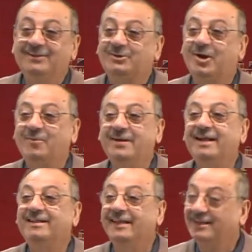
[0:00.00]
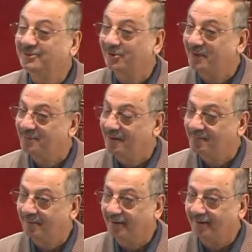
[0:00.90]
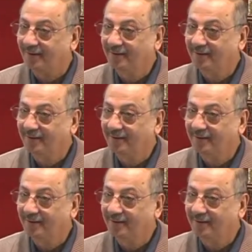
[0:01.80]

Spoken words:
So many things to remember.